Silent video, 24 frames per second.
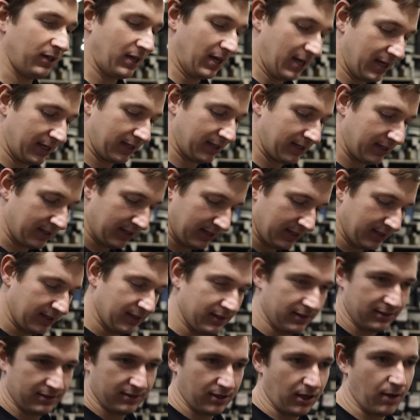like
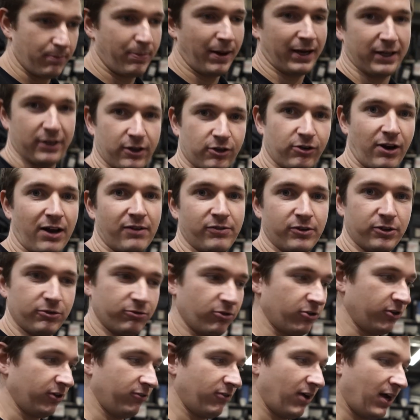a bag of gravel
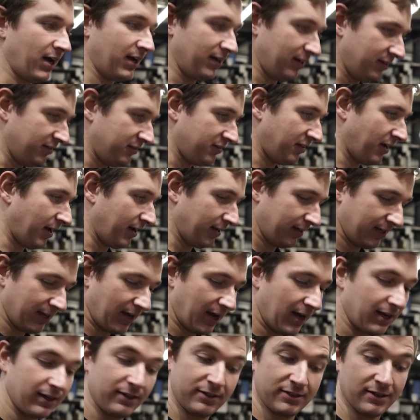running around inside
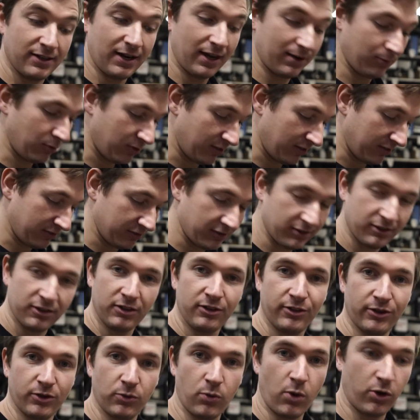car, and it turned out with this and a
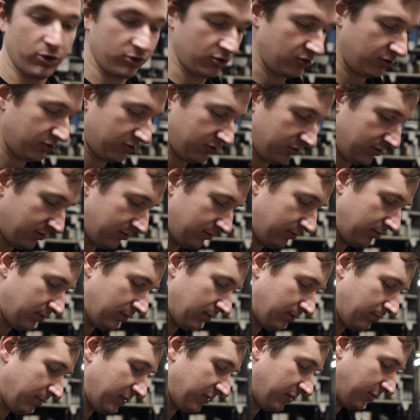load of washers and
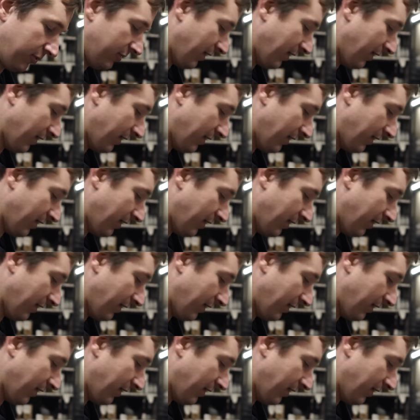bits of